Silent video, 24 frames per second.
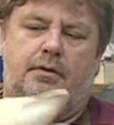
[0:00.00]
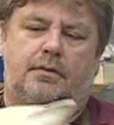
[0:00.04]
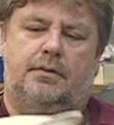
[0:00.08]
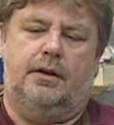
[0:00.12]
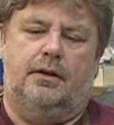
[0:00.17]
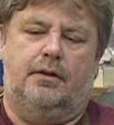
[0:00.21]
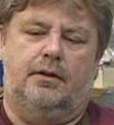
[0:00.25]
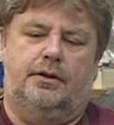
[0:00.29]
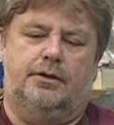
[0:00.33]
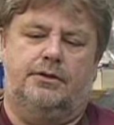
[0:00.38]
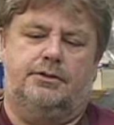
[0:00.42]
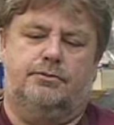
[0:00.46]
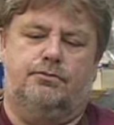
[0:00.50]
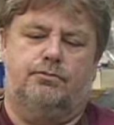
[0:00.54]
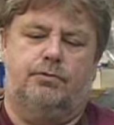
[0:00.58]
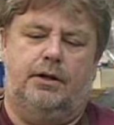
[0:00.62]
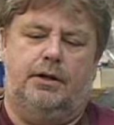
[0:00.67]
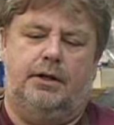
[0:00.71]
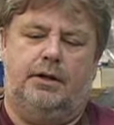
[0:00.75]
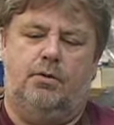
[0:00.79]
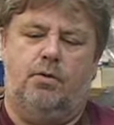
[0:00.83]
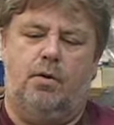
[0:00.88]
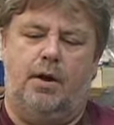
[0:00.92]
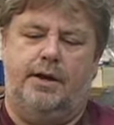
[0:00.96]
that looks
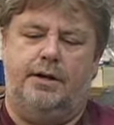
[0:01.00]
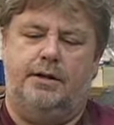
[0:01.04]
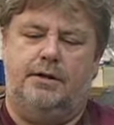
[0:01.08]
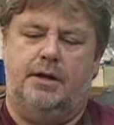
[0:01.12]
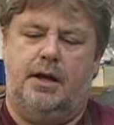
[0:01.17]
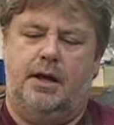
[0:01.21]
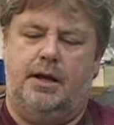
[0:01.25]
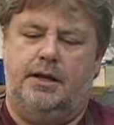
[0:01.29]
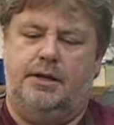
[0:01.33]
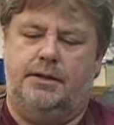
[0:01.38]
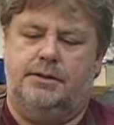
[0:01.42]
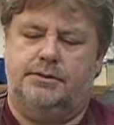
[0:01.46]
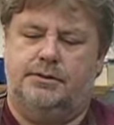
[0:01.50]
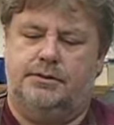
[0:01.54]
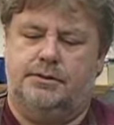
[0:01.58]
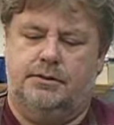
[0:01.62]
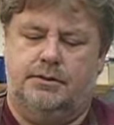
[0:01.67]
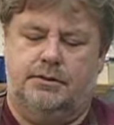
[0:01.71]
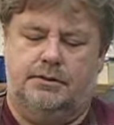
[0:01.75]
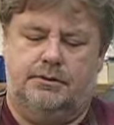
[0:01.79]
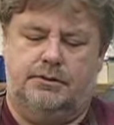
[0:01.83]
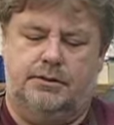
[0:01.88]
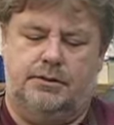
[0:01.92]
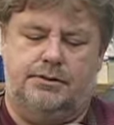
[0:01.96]
really quite nice
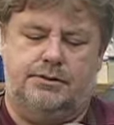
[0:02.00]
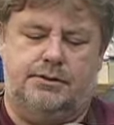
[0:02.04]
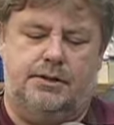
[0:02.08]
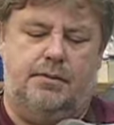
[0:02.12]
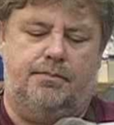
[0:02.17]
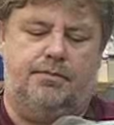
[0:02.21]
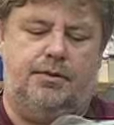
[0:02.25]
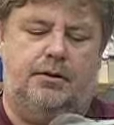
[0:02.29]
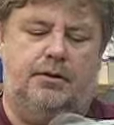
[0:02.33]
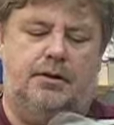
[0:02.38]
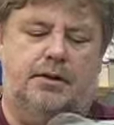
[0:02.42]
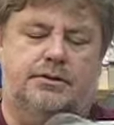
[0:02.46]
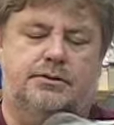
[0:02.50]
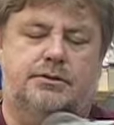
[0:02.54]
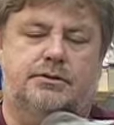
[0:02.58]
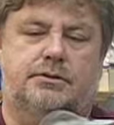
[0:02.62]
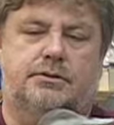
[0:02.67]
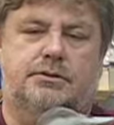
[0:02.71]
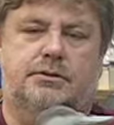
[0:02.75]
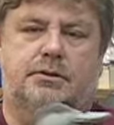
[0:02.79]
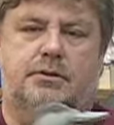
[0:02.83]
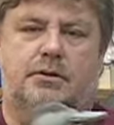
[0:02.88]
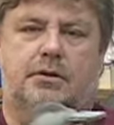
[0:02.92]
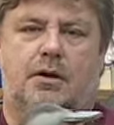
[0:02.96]
to something
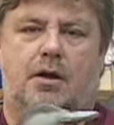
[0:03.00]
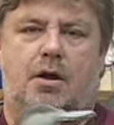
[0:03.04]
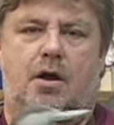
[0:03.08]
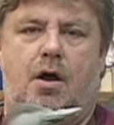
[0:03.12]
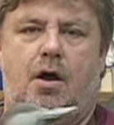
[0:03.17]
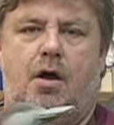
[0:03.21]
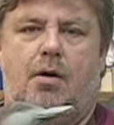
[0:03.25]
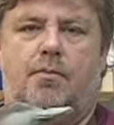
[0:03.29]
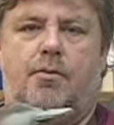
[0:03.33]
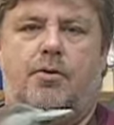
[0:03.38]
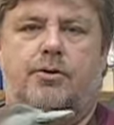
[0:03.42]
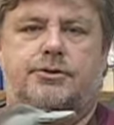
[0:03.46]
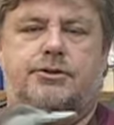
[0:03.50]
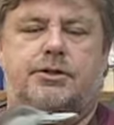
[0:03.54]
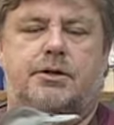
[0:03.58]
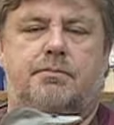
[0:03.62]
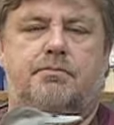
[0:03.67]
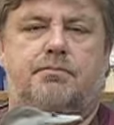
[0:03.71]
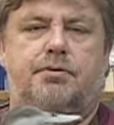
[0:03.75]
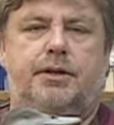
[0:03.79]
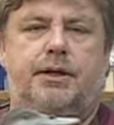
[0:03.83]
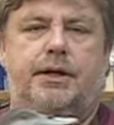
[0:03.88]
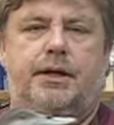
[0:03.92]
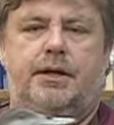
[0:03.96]
that's almost
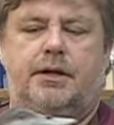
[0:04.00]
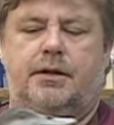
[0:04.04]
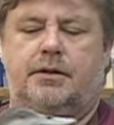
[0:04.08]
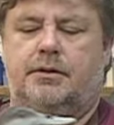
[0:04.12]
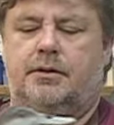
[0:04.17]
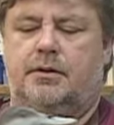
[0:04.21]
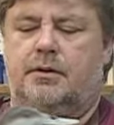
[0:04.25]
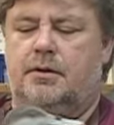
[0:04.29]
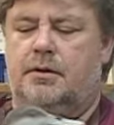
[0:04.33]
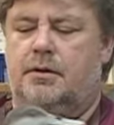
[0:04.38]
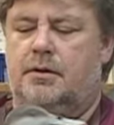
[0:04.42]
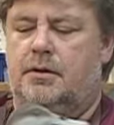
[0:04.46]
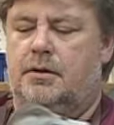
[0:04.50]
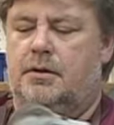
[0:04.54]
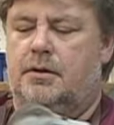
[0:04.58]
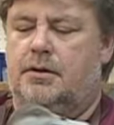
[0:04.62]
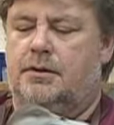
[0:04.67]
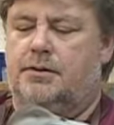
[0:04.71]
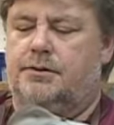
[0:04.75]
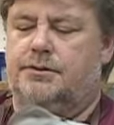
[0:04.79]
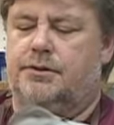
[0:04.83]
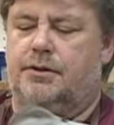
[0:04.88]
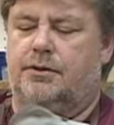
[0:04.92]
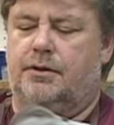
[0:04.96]
completed.
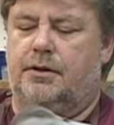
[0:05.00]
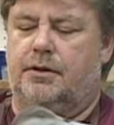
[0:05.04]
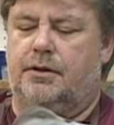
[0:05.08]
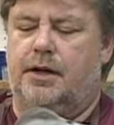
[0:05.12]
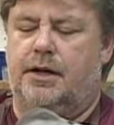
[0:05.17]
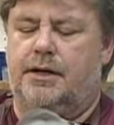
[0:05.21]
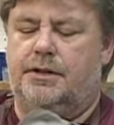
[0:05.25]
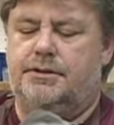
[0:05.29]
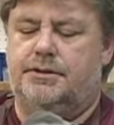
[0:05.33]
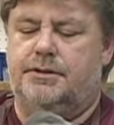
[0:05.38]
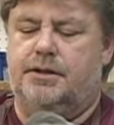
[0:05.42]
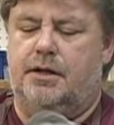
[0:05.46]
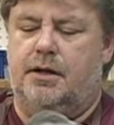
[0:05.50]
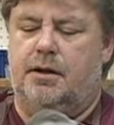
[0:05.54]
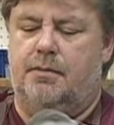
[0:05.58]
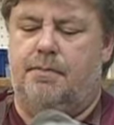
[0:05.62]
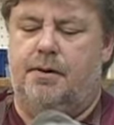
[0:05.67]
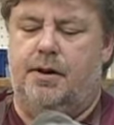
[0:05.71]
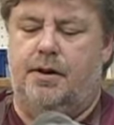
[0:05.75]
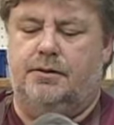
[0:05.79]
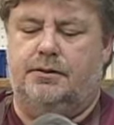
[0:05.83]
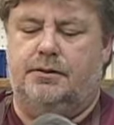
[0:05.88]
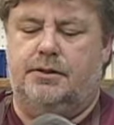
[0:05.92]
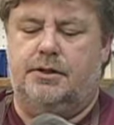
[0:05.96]
So the nice thing
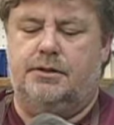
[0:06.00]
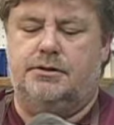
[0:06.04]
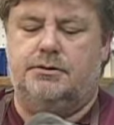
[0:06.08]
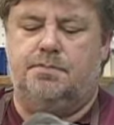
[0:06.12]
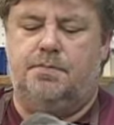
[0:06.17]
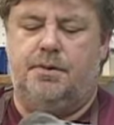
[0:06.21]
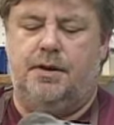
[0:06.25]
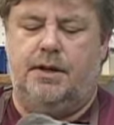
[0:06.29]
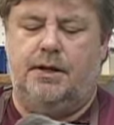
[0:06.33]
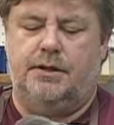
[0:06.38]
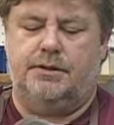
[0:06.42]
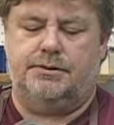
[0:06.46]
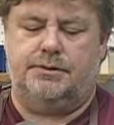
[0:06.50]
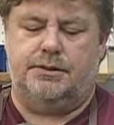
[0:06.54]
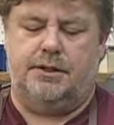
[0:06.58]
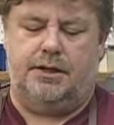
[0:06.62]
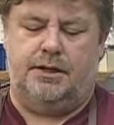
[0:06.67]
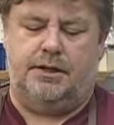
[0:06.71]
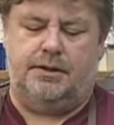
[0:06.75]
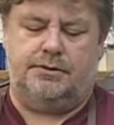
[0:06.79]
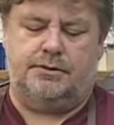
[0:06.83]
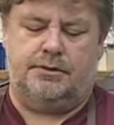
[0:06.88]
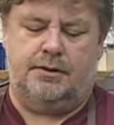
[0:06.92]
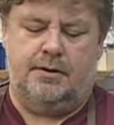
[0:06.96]
about this piece
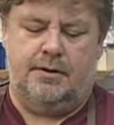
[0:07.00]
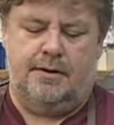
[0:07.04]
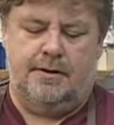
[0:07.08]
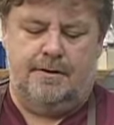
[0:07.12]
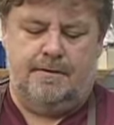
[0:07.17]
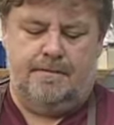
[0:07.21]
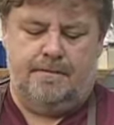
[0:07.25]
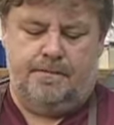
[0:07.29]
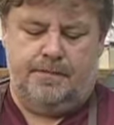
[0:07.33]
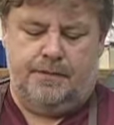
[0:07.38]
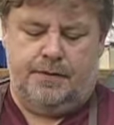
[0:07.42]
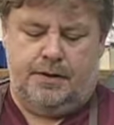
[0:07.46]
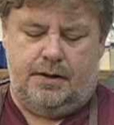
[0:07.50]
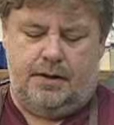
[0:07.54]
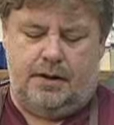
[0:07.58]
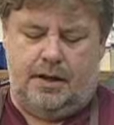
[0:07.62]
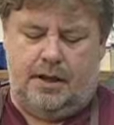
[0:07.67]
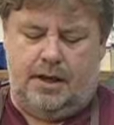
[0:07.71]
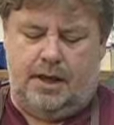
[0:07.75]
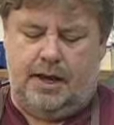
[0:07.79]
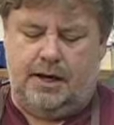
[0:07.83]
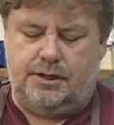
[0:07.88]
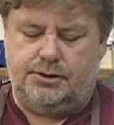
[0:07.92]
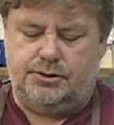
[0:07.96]
is,
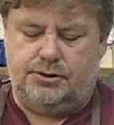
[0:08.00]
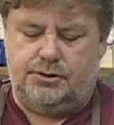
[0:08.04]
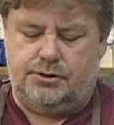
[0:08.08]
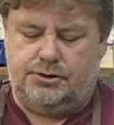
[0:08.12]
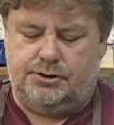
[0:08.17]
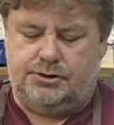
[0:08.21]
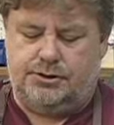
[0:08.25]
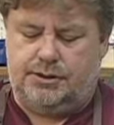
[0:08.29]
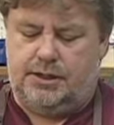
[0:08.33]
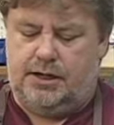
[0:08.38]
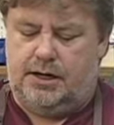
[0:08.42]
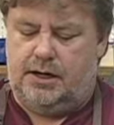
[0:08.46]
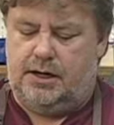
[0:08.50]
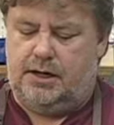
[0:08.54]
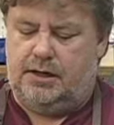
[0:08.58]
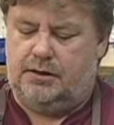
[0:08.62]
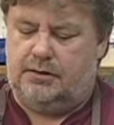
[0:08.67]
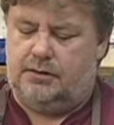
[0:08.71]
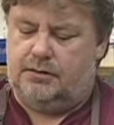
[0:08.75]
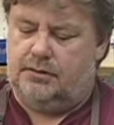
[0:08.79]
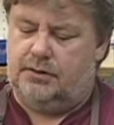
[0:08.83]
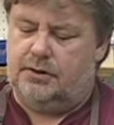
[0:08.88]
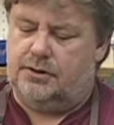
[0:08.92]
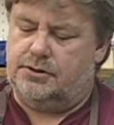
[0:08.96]
as you
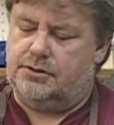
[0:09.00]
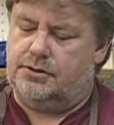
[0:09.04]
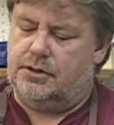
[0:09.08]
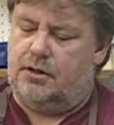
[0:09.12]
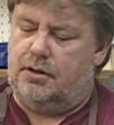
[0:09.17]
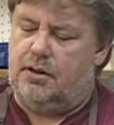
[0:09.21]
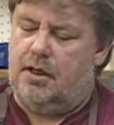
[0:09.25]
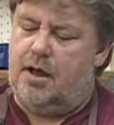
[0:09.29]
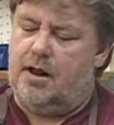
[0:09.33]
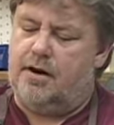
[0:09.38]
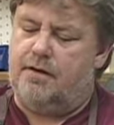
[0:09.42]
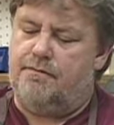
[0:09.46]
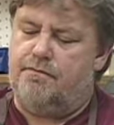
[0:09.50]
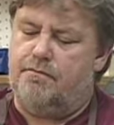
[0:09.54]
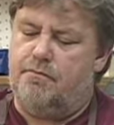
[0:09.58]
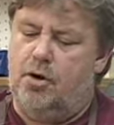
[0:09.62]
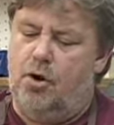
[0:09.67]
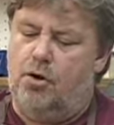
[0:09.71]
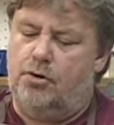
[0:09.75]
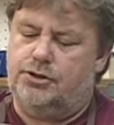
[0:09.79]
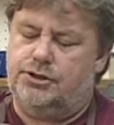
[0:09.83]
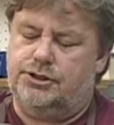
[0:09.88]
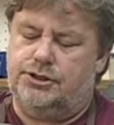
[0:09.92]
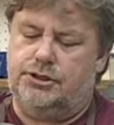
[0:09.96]
see, there's a lot of
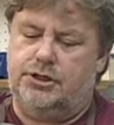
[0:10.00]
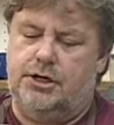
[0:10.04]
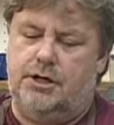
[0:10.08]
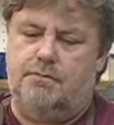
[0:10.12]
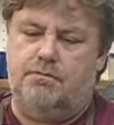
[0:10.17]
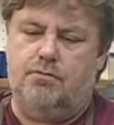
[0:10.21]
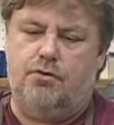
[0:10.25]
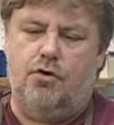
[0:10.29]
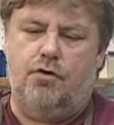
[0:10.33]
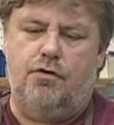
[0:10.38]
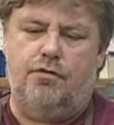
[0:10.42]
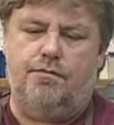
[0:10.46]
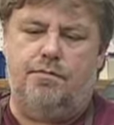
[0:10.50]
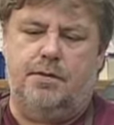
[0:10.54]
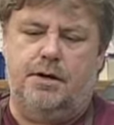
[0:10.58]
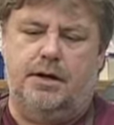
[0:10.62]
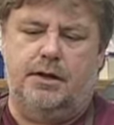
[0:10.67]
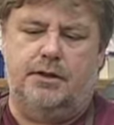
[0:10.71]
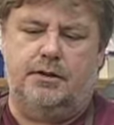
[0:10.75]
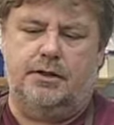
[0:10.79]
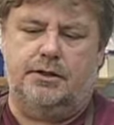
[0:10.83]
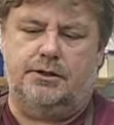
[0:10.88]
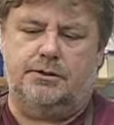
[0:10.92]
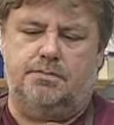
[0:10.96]
motion and movement
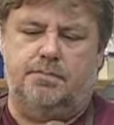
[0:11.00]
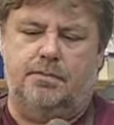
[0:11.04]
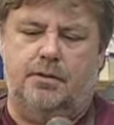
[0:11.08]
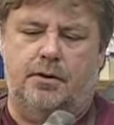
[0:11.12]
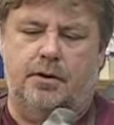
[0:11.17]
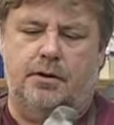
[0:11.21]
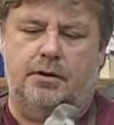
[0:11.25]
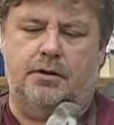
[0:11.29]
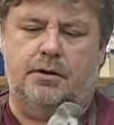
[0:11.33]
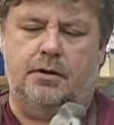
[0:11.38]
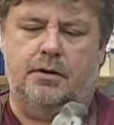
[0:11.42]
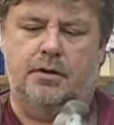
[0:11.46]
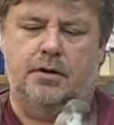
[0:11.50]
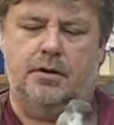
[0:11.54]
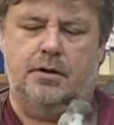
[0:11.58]
in this bird.